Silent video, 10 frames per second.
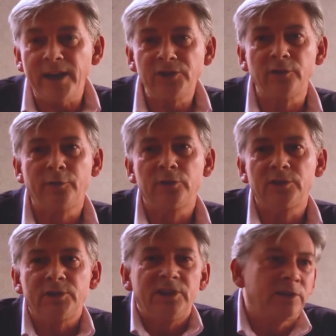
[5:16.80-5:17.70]
pension funds,
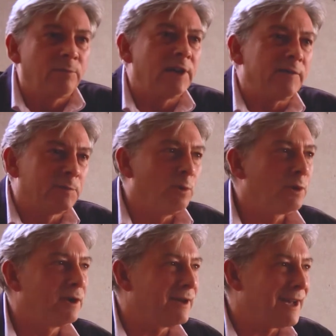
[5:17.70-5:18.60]
which is something I've
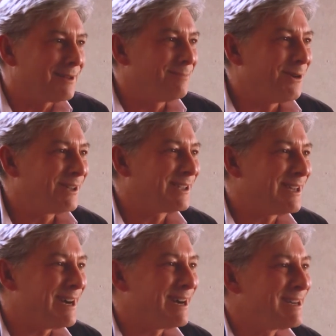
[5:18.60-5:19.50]
spoken at the Morning
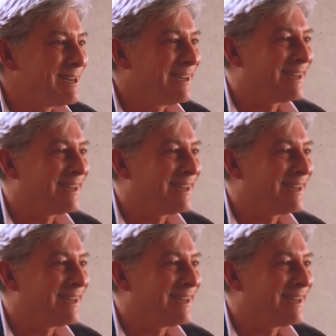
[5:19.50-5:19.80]
Star